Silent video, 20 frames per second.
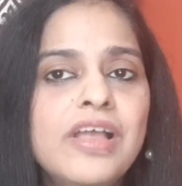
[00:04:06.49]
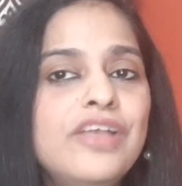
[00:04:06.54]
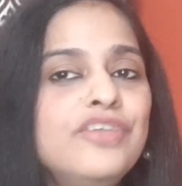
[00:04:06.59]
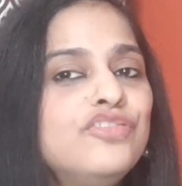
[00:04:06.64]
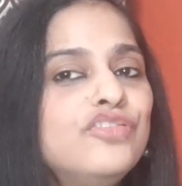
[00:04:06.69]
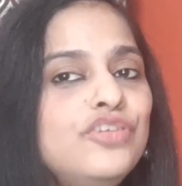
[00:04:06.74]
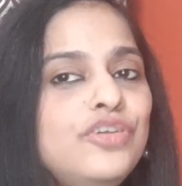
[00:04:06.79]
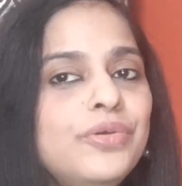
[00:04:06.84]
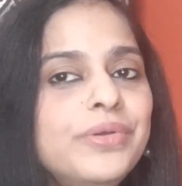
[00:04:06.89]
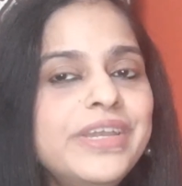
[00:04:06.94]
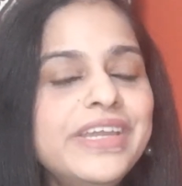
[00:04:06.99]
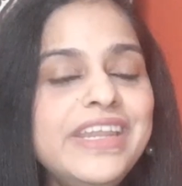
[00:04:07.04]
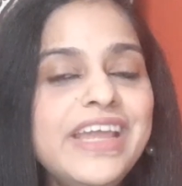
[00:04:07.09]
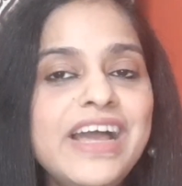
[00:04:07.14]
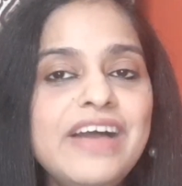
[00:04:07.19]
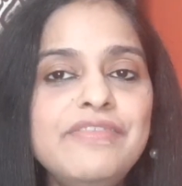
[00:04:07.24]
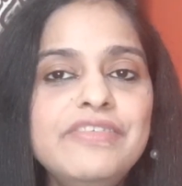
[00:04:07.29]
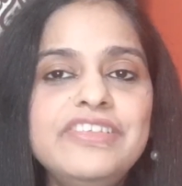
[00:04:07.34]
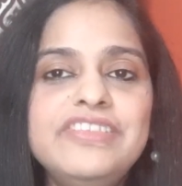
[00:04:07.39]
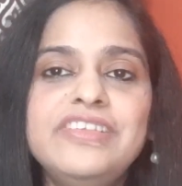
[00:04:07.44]
so you can
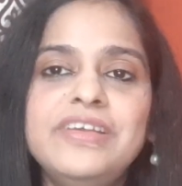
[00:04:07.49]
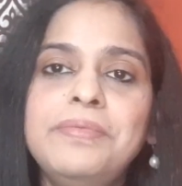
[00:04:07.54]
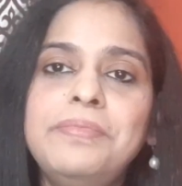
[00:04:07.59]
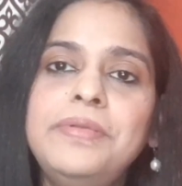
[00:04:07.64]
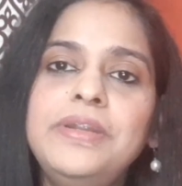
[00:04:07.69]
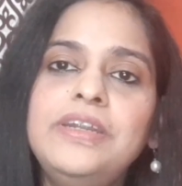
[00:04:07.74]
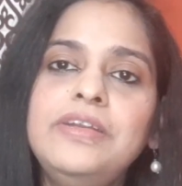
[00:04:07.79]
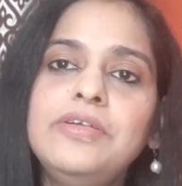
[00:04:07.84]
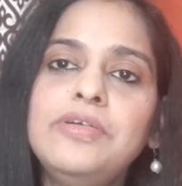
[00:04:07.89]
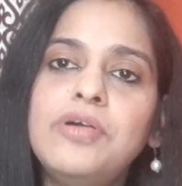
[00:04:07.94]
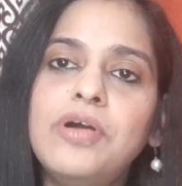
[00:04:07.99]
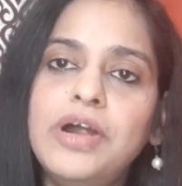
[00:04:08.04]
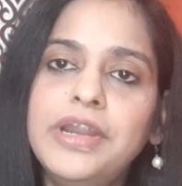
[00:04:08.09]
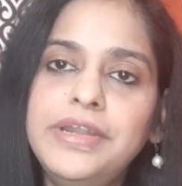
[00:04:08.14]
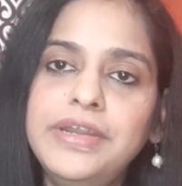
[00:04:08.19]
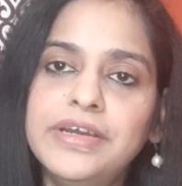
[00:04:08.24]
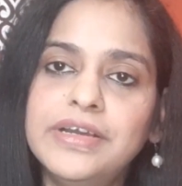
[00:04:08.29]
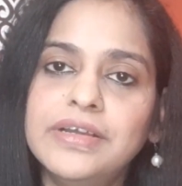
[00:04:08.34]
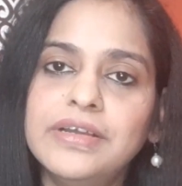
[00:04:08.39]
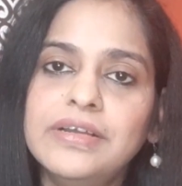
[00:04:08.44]
have a separate
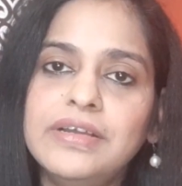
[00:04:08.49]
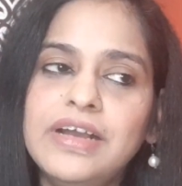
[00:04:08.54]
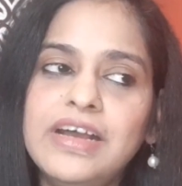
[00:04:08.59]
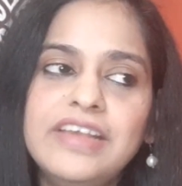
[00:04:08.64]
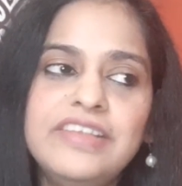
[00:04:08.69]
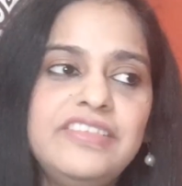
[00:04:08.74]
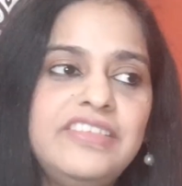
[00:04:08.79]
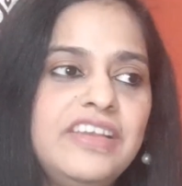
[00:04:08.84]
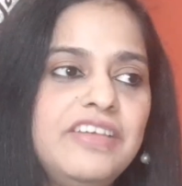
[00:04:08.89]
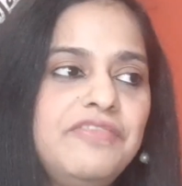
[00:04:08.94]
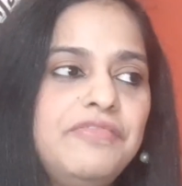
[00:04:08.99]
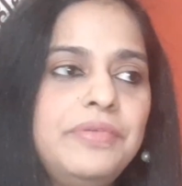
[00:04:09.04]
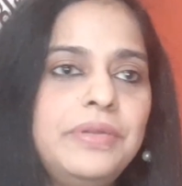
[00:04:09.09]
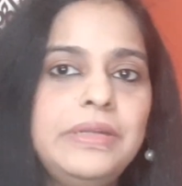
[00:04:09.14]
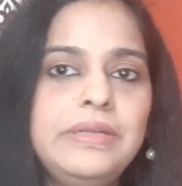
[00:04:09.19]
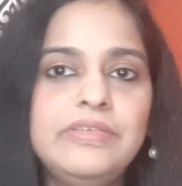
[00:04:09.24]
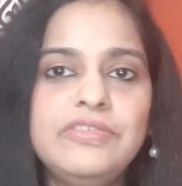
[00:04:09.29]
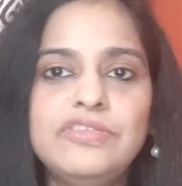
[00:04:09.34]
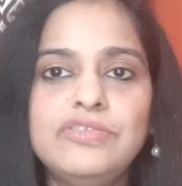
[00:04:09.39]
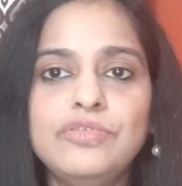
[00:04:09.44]
corner, a
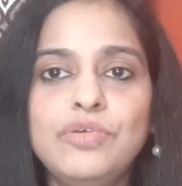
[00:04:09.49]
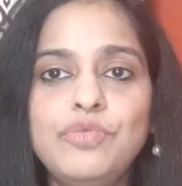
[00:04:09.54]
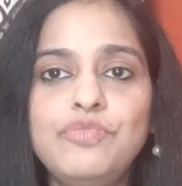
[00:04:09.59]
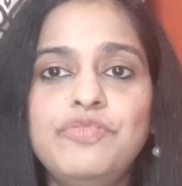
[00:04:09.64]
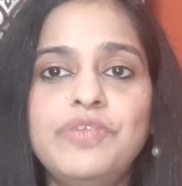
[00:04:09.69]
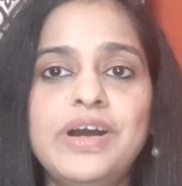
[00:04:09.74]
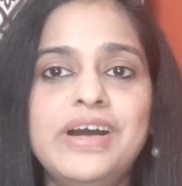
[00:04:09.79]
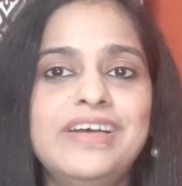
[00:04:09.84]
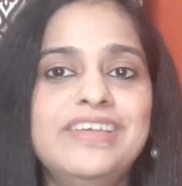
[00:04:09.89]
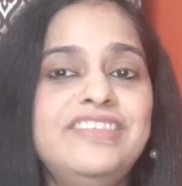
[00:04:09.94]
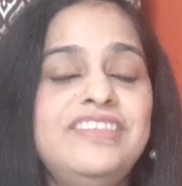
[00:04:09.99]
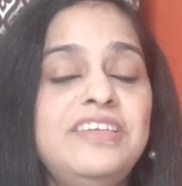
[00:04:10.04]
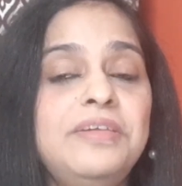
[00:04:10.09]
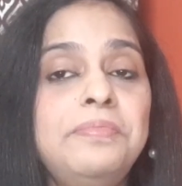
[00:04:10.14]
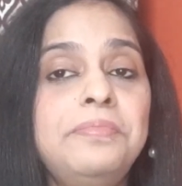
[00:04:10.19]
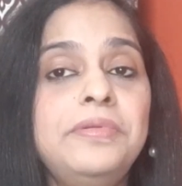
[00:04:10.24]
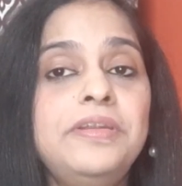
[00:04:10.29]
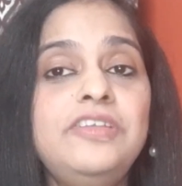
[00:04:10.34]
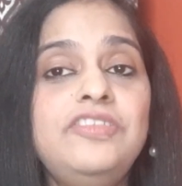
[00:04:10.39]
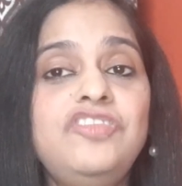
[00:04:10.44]
separate sofa, a
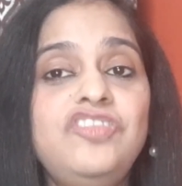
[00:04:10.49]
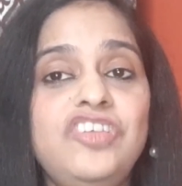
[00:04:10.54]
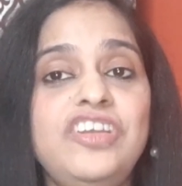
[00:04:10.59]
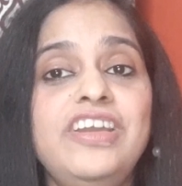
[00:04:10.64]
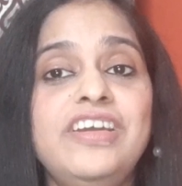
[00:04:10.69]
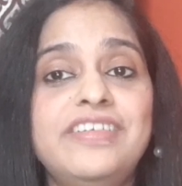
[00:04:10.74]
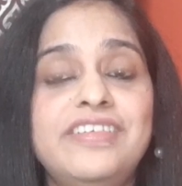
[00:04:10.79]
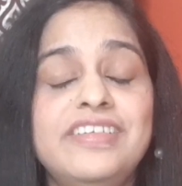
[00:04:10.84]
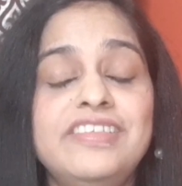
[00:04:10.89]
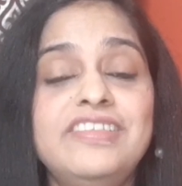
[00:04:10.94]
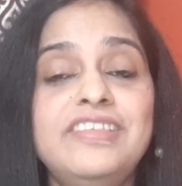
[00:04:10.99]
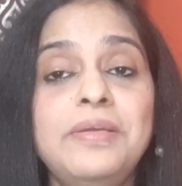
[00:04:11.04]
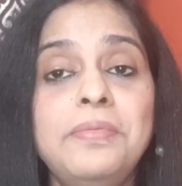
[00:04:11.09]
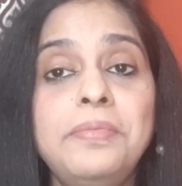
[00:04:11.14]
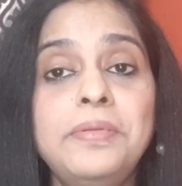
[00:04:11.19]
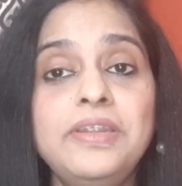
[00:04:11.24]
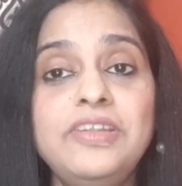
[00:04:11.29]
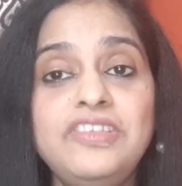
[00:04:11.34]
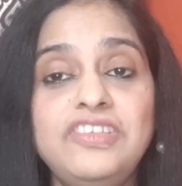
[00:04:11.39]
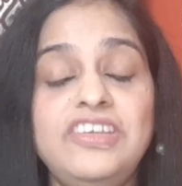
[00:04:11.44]
separate chair, a
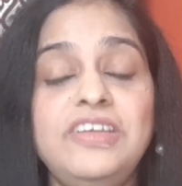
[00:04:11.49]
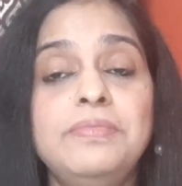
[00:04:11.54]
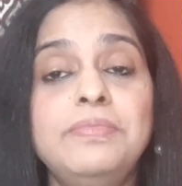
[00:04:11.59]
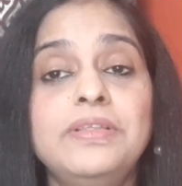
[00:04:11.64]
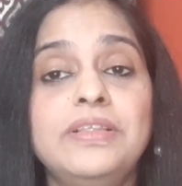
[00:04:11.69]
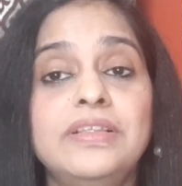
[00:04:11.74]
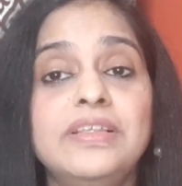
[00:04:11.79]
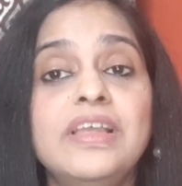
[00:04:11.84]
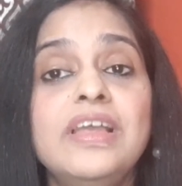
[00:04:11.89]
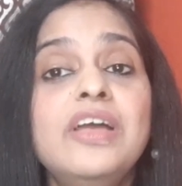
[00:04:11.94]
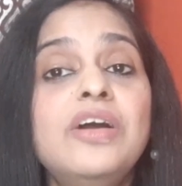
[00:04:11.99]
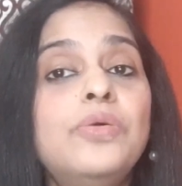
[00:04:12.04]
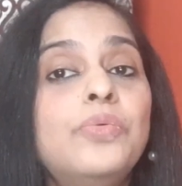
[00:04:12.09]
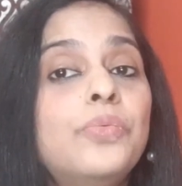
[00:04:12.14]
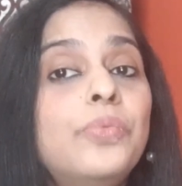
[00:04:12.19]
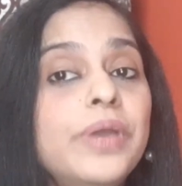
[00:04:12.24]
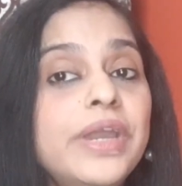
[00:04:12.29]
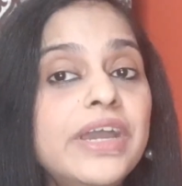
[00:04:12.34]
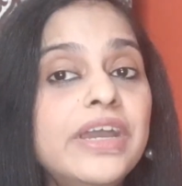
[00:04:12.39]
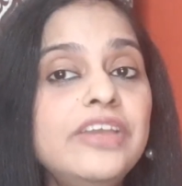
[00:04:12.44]
separate table
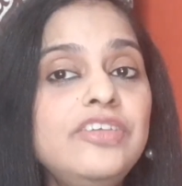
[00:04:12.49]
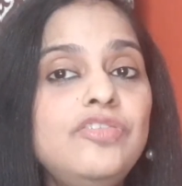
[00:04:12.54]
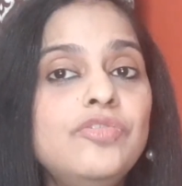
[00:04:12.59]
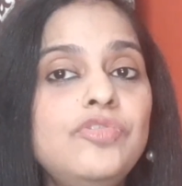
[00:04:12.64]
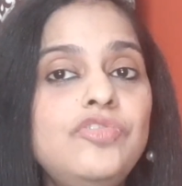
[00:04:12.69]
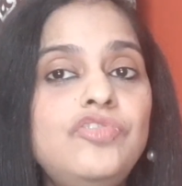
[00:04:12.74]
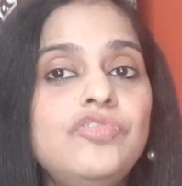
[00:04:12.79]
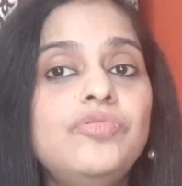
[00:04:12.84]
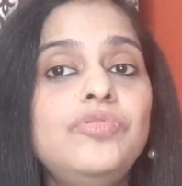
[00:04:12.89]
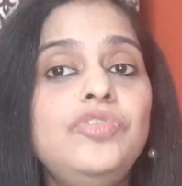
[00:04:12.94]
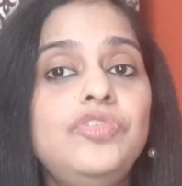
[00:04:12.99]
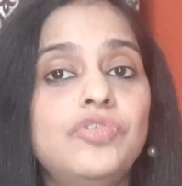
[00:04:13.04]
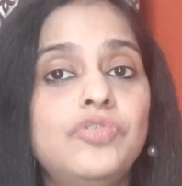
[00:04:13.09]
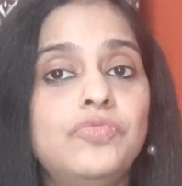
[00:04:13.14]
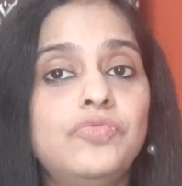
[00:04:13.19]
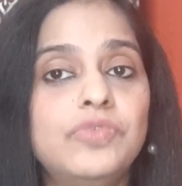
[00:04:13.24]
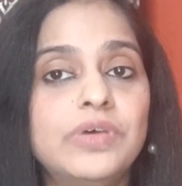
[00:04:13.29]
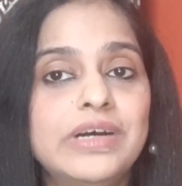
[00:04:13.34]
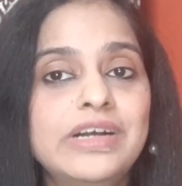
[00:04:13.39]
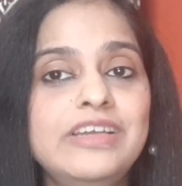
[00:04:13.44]
where you do your
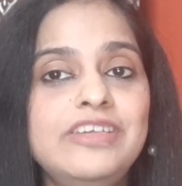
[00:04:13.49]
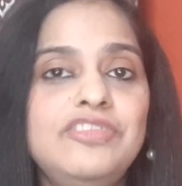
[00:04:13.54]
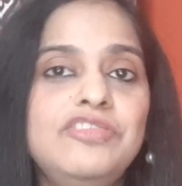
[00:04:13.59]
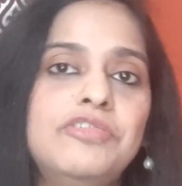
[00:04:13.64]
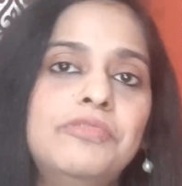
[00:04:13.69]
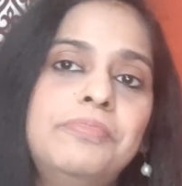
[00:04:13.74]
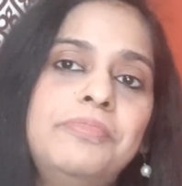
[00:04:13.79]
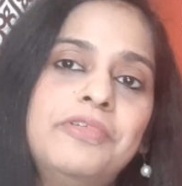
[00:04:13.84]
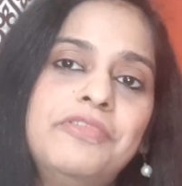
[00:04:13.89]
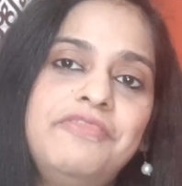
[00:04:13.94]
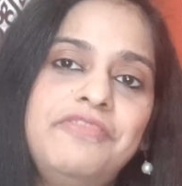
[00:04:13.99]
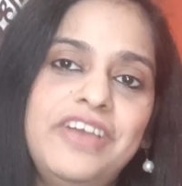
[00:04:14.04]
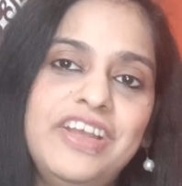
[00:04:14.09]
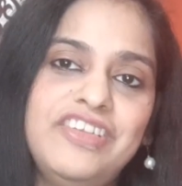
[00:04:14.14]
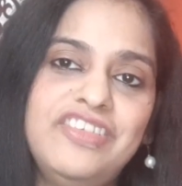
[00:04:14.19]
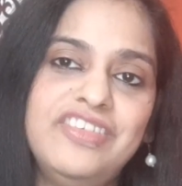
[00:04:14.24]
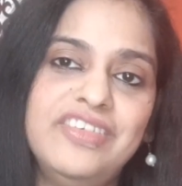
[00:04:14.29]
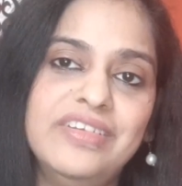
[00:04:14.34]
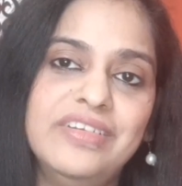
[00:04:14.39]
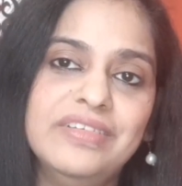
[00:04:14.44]
work, your
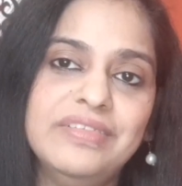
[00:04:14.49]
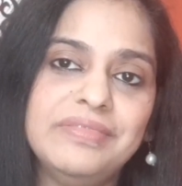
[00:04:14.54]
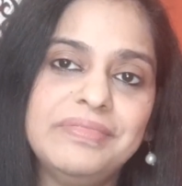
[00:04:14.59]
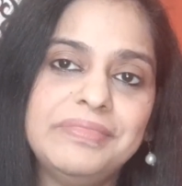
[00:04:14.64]
profession.